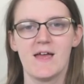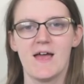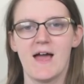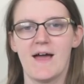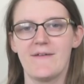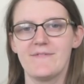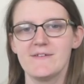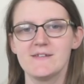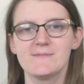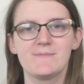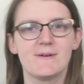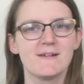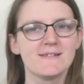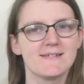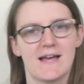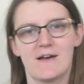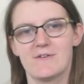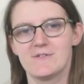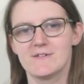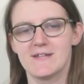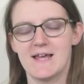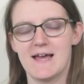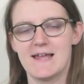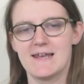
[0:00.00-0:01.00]
And this might
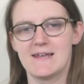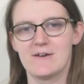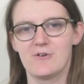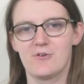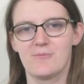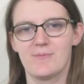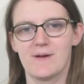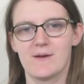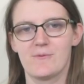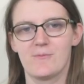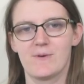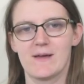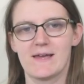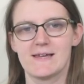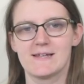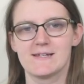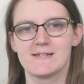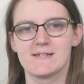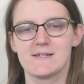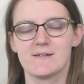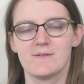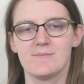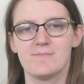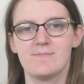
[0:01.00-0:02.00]
sound a little bit
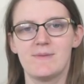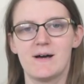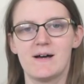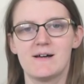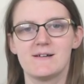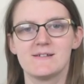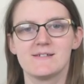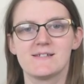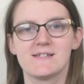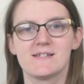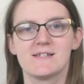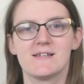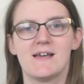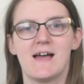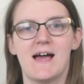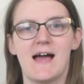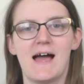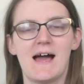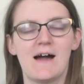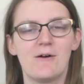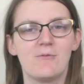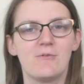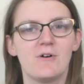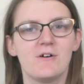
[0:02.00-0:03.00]
weird, but
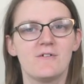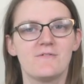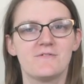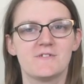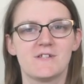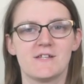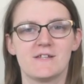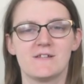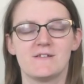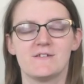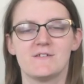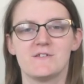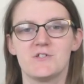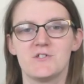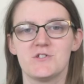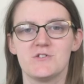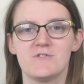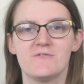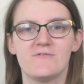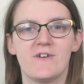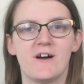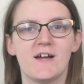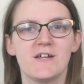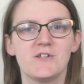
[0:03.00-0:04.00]
how often do
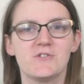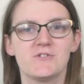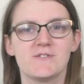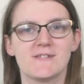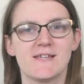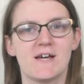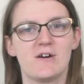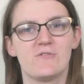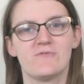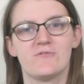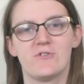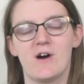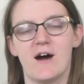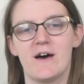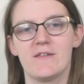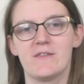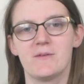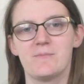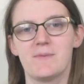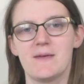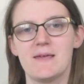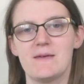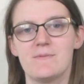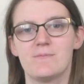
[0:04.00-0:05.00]
you find yourself or
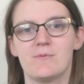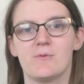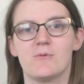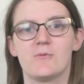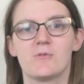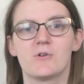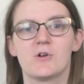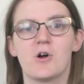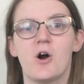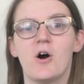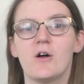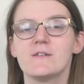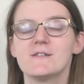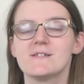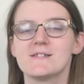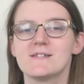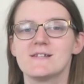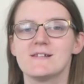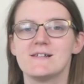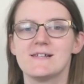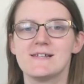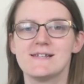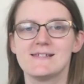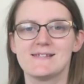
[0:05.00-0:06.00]
other people
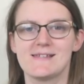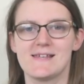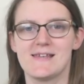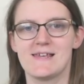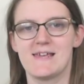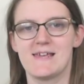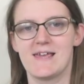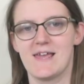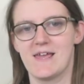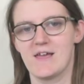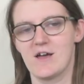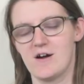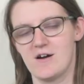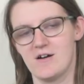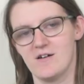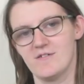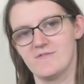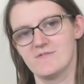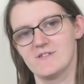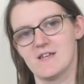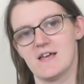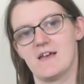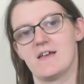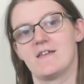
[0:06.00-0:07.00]
constantly seeking
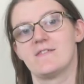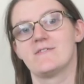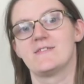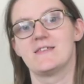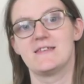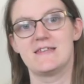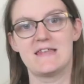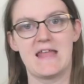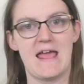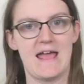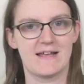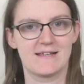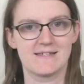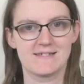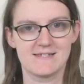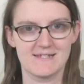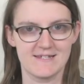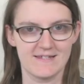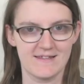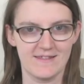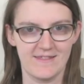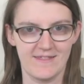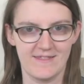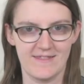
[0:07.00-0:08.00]
after the next
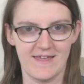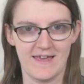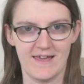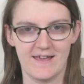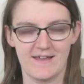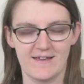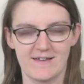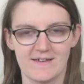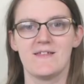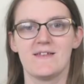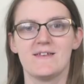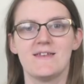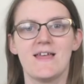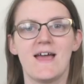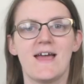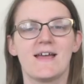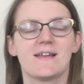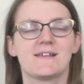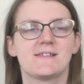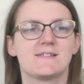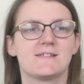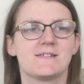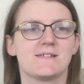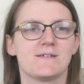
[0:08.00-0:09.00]
thing, the
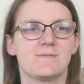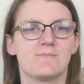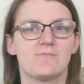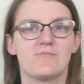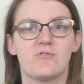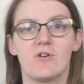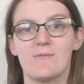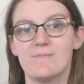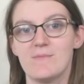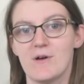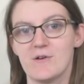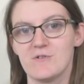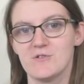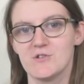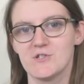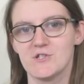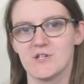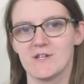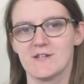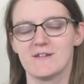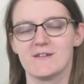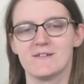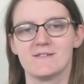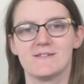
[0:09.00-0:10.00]
next
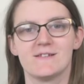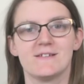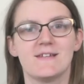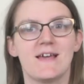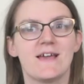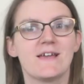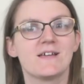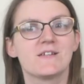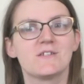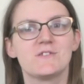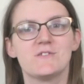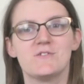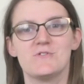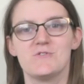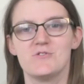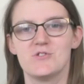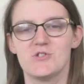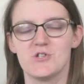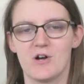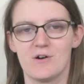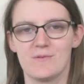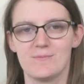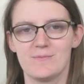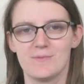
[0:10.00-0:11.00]
promotion, the next new
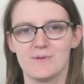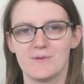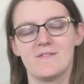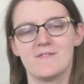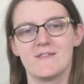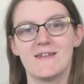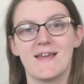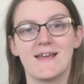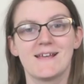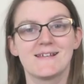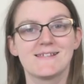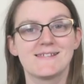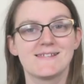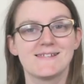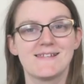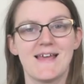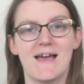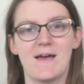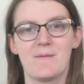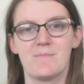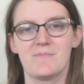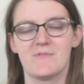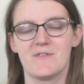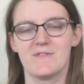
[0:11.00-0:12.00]
job, the next
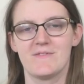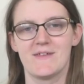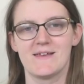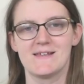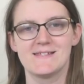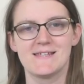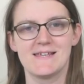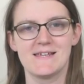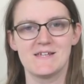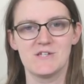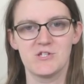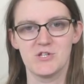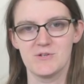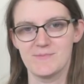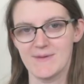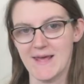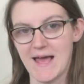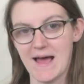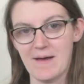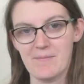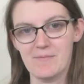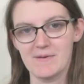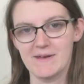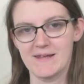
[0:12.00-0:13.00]
step that they see should be
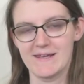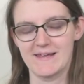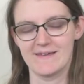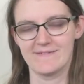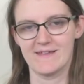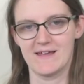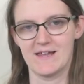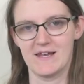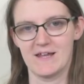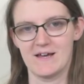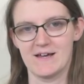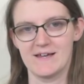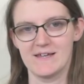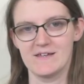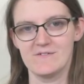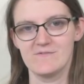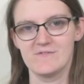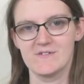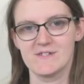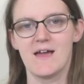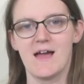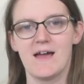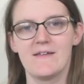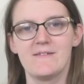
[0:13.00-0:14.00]
happening in their
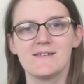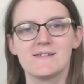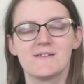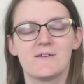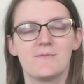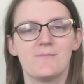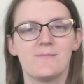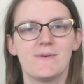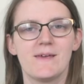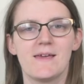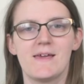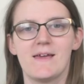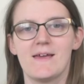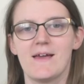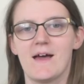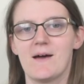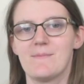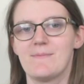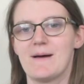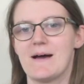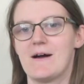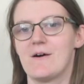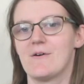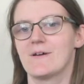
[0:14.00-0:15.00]
lives? And this can be
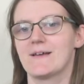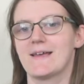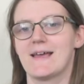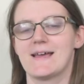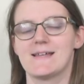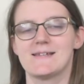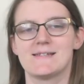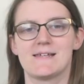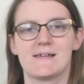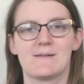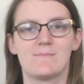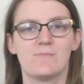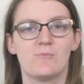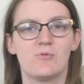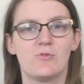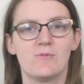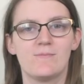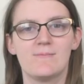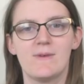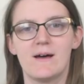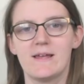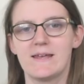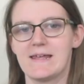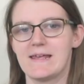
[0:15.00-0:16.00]
about getting more
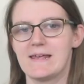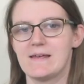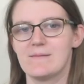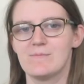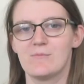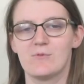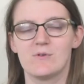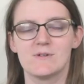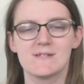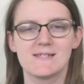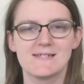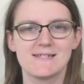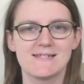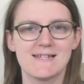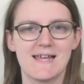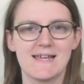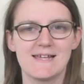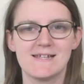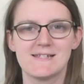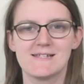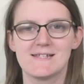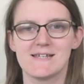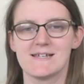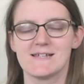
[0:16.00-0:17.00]
money, more
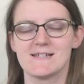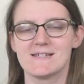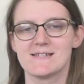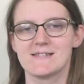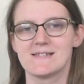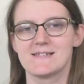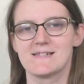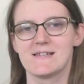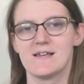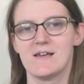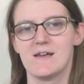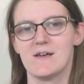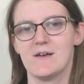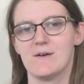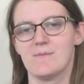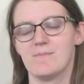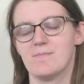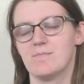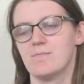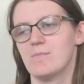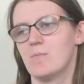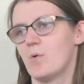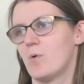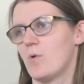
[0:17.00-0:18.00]
status,
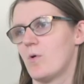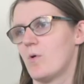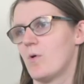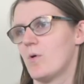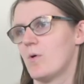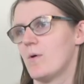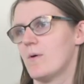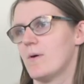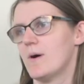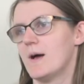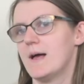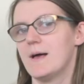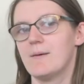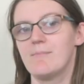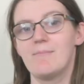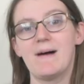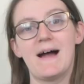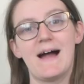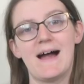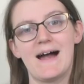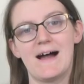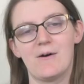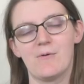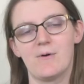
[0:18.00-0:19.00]
more
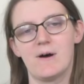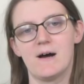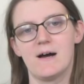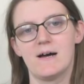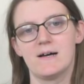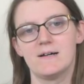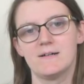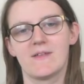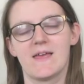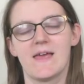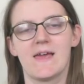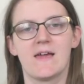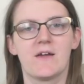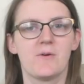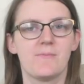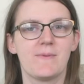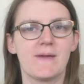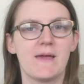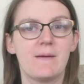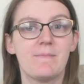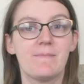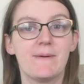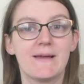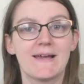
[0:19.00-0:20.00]
power. It could
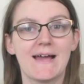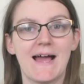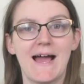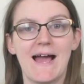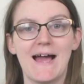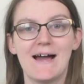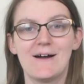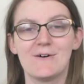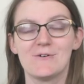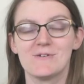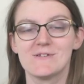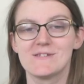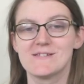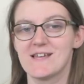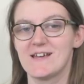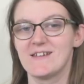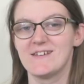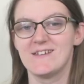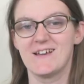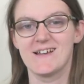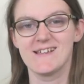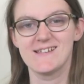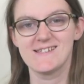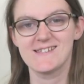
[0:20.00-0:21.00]
be a bigger house, a
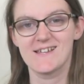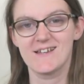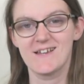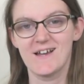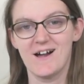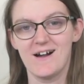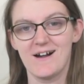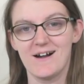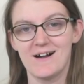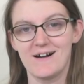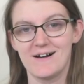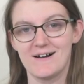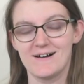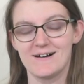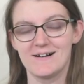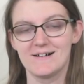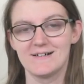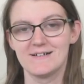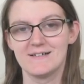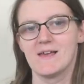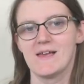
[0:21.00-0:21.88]
nicer car.